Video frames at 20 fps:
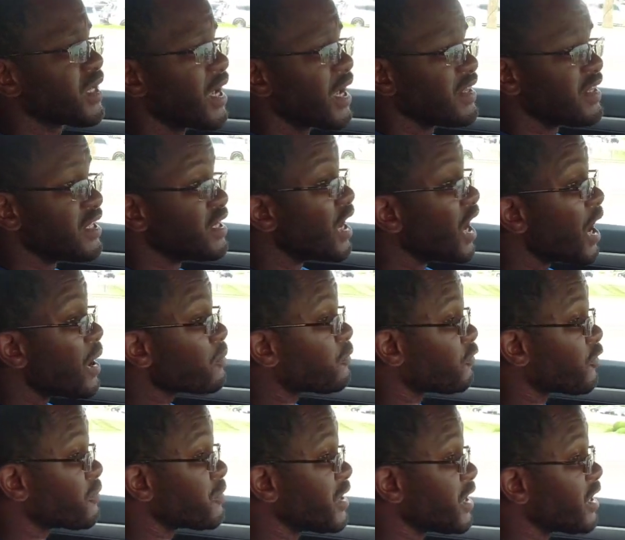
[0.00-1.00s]
And then up
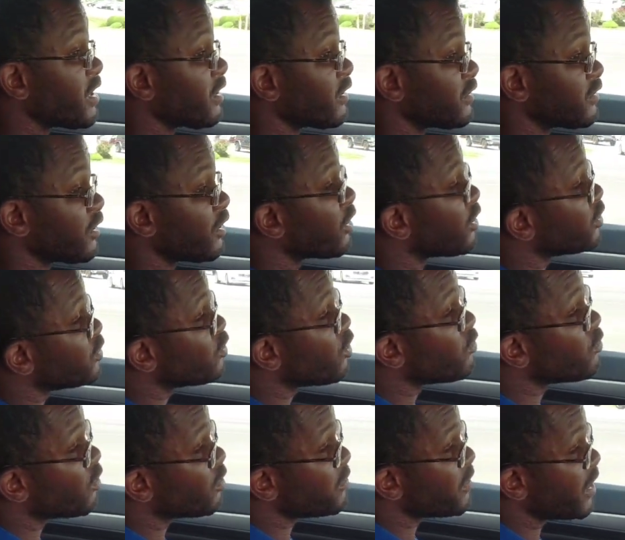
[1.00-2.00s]
from here, there are no
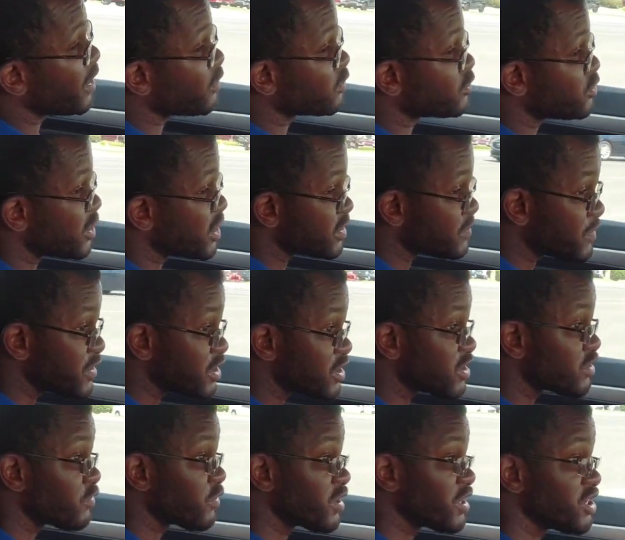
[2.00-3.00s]
more manual
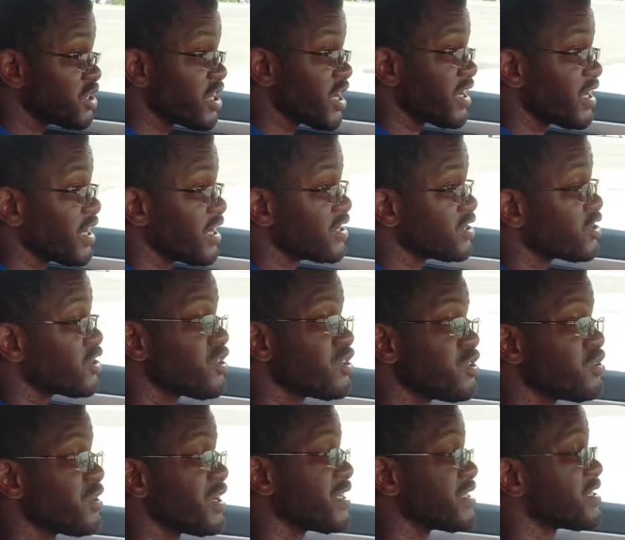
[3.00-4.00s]
transmissions for the Jetta until
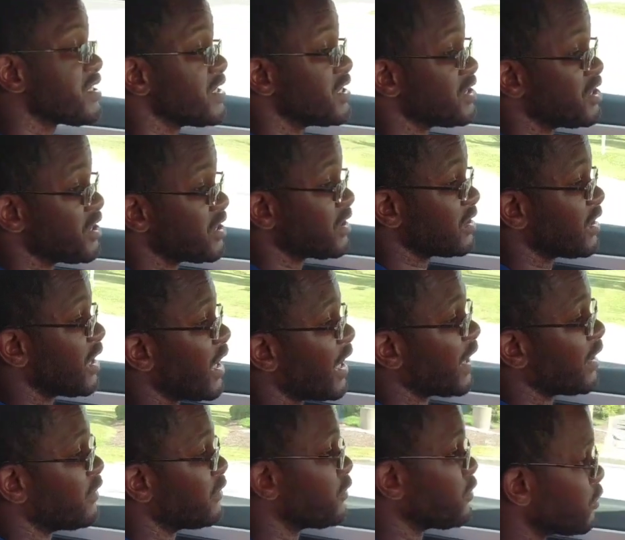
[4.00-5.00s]
you get to the
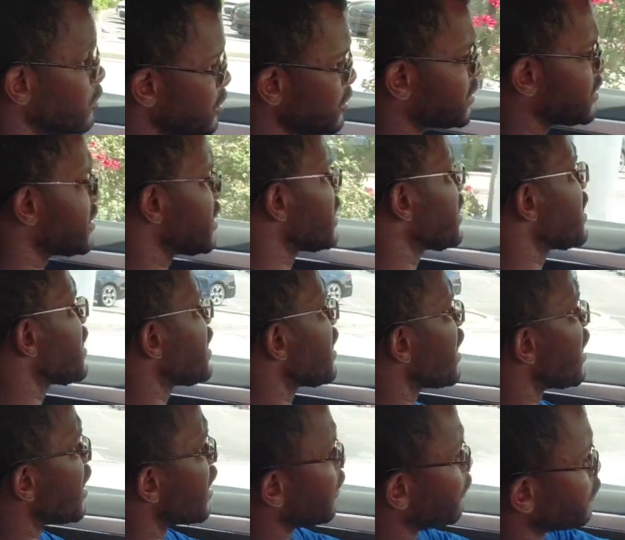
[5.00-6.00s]
GLI, of course.
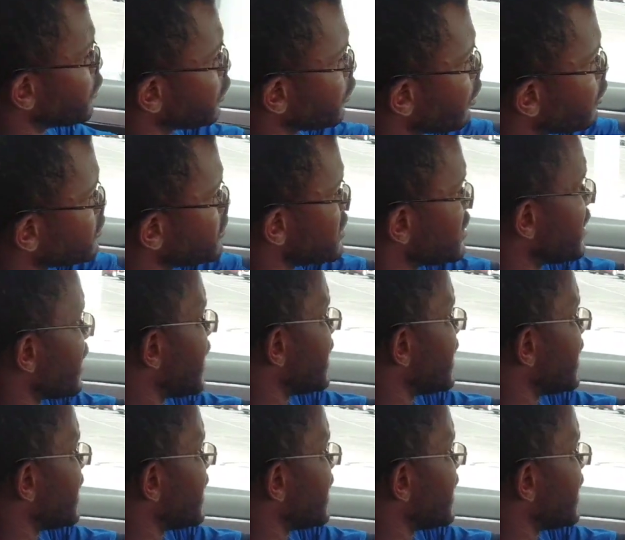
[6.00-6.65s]
When you go to the